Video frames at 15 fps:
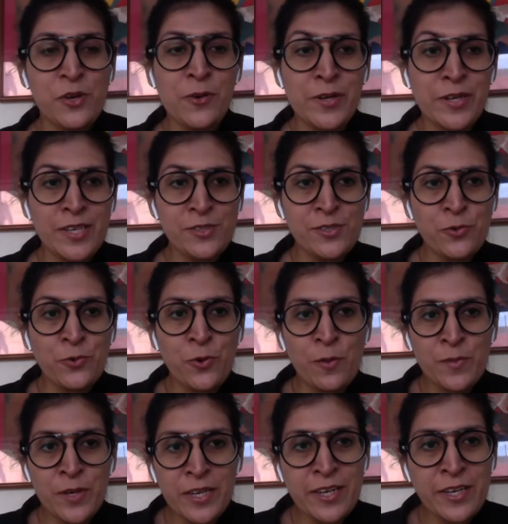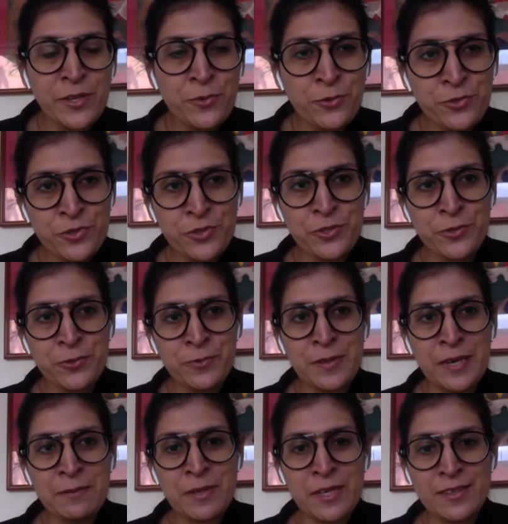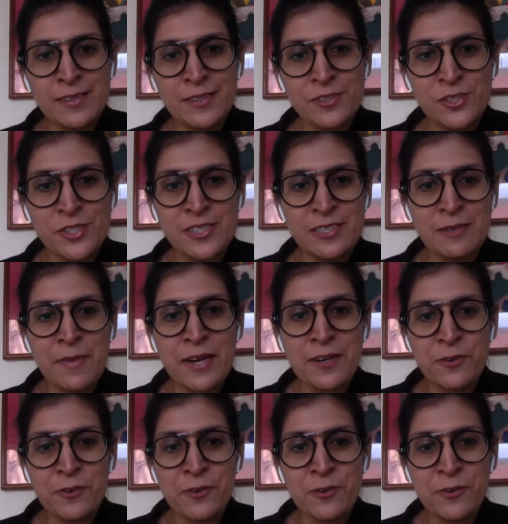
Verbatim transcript: already so commonly used. So I mean, it's yeah,